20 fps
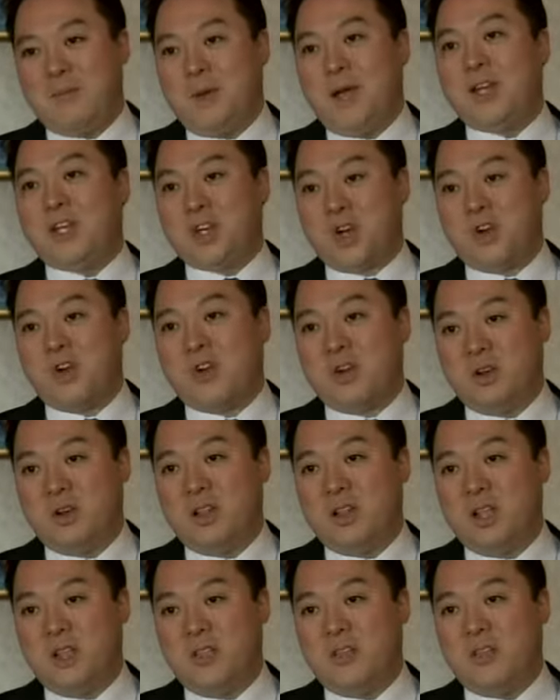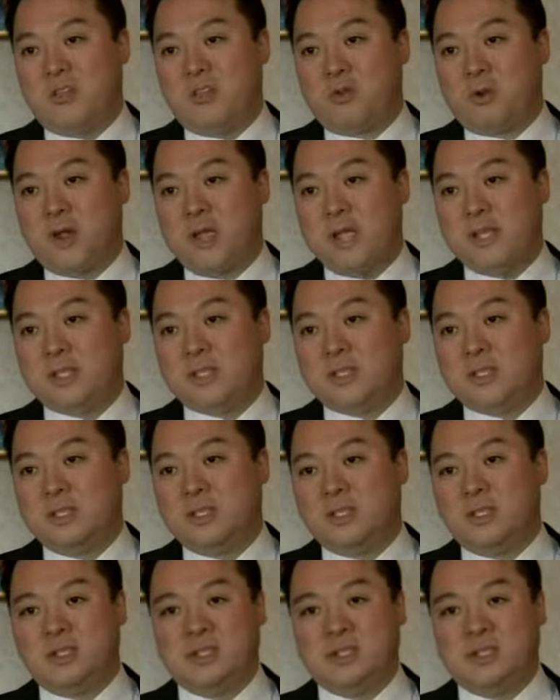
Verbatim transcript: my turn in this race.